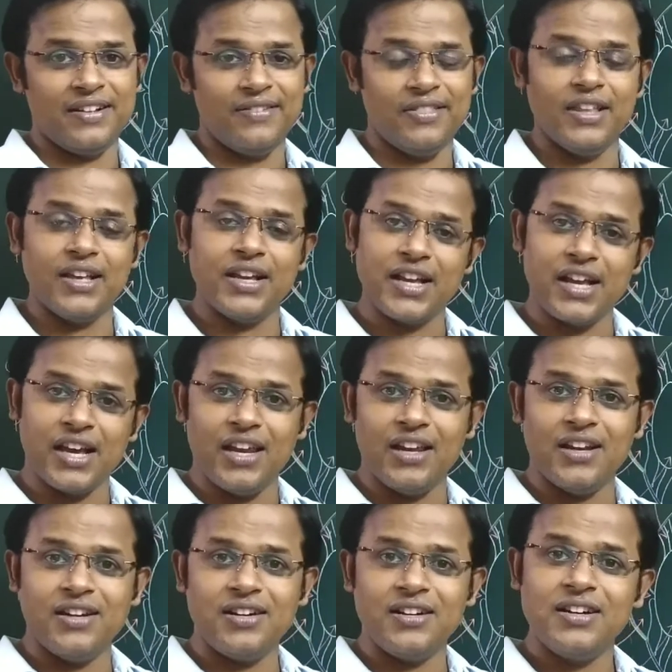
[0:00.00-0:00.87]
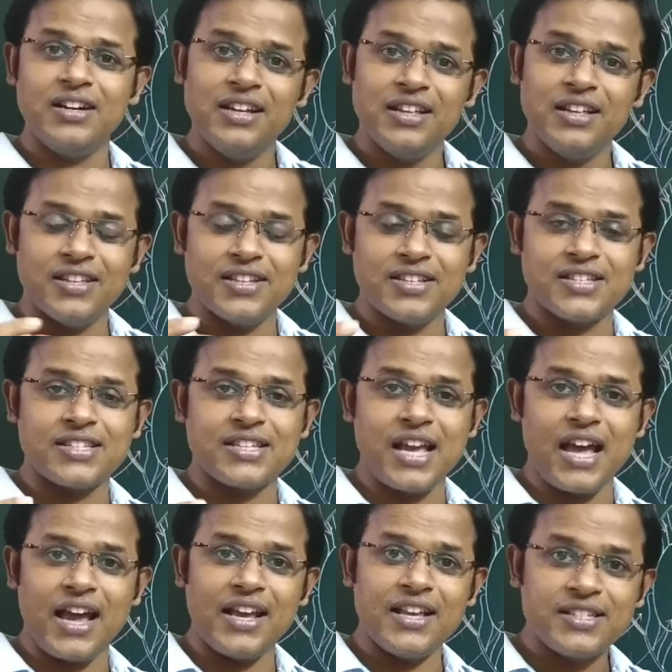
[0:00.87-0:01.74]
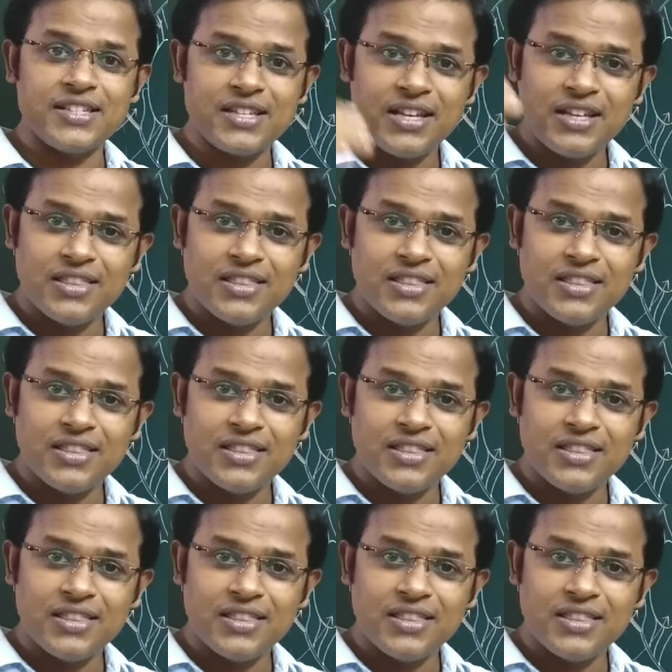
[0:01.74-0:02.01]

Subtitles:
The color, the size,